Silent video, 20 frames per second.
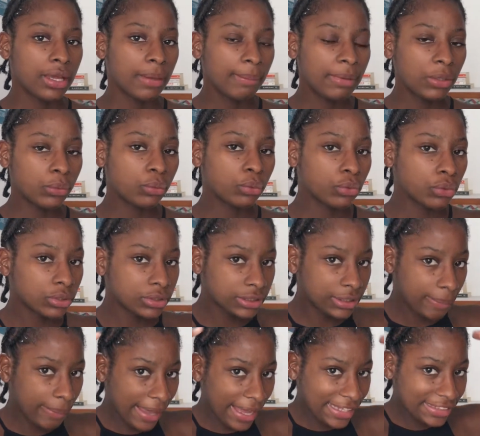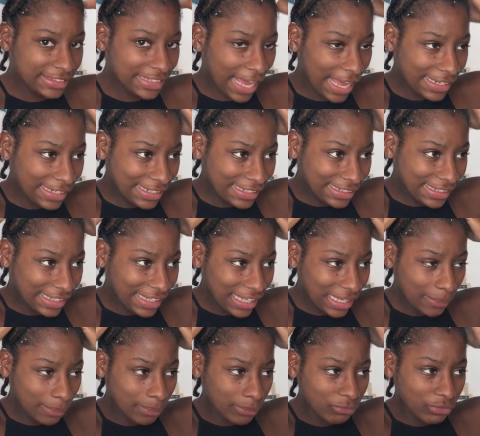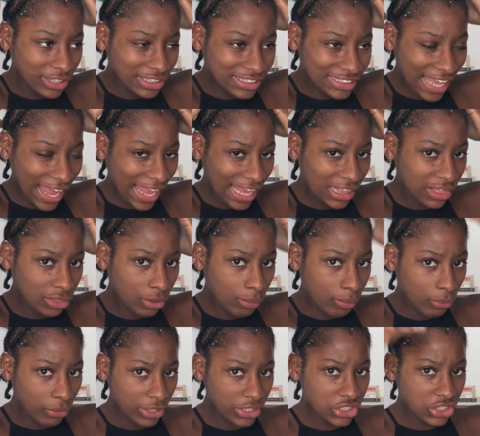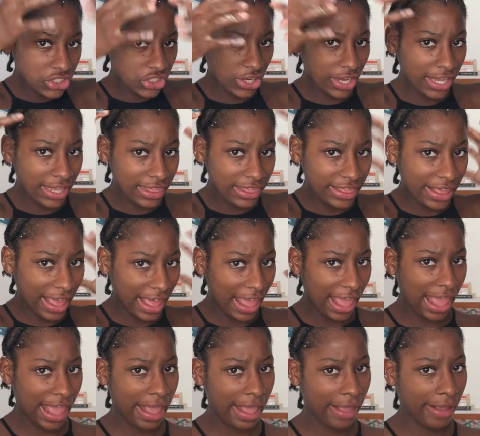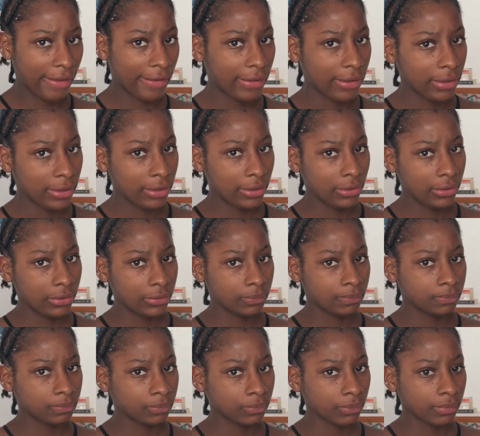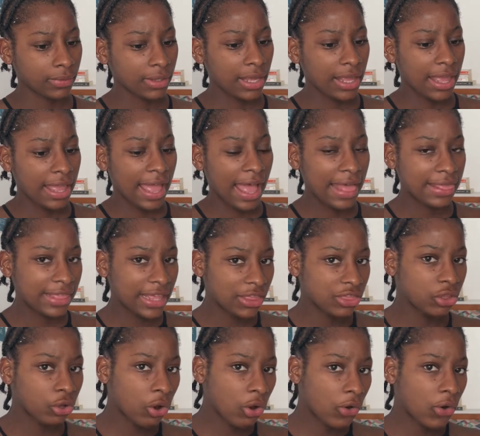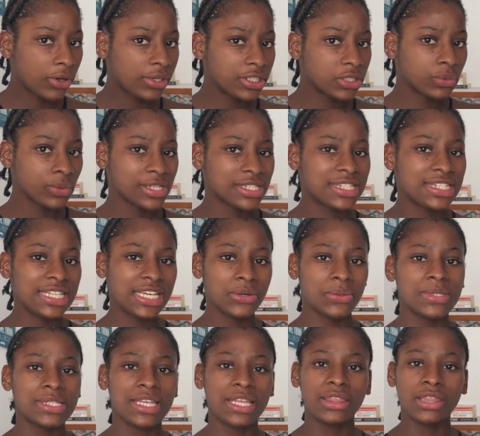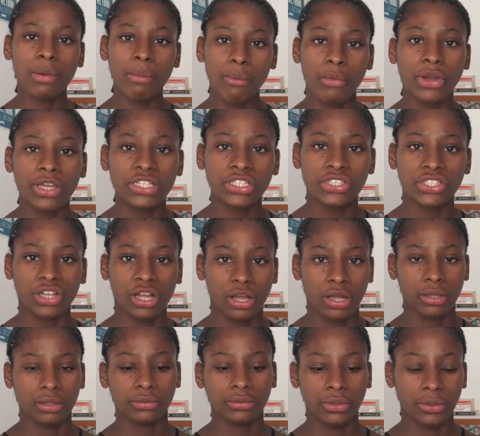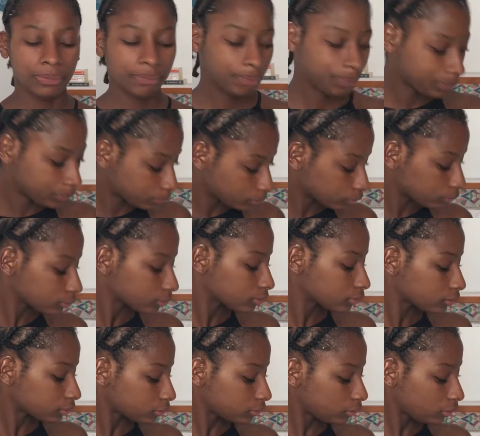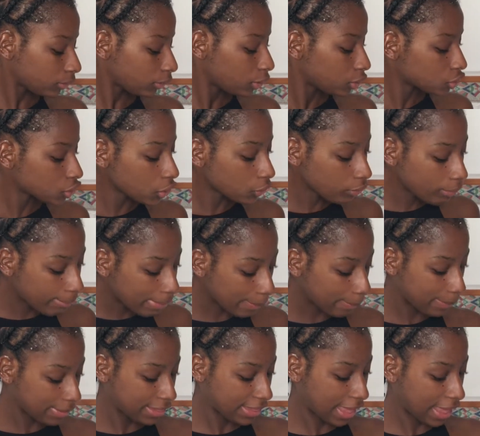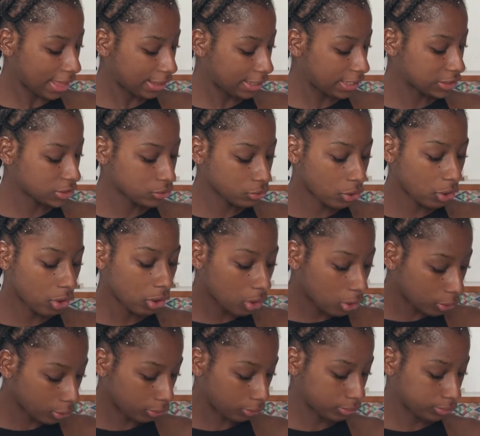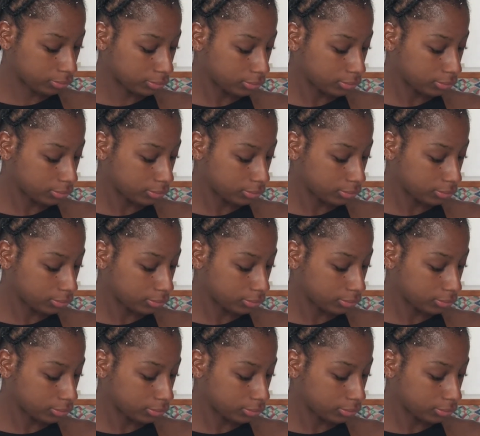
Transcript: be water-based and retain the moisture in the hair. And then the oil is what seals in the moisture. So remember that. It's not oil.